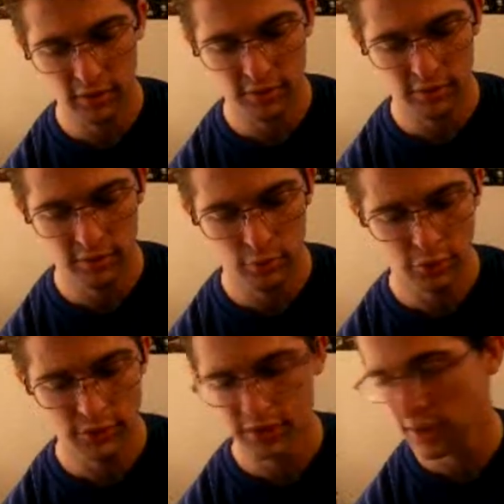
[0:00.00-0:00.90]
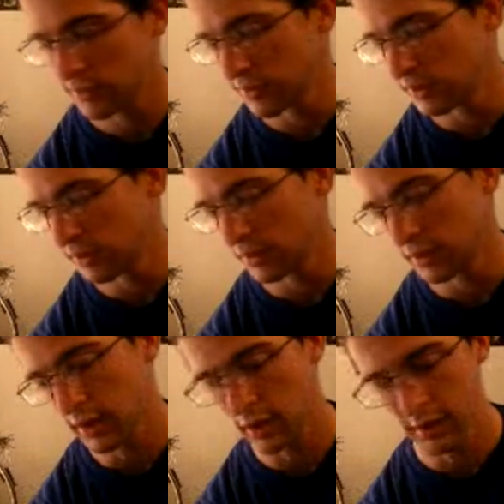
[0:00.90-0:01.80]
alter more stuff than
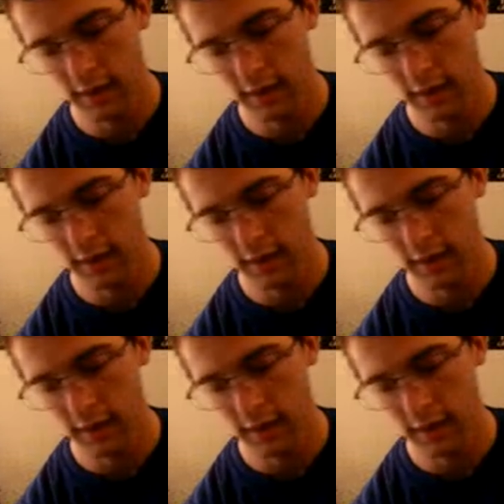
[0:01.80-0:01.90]
what they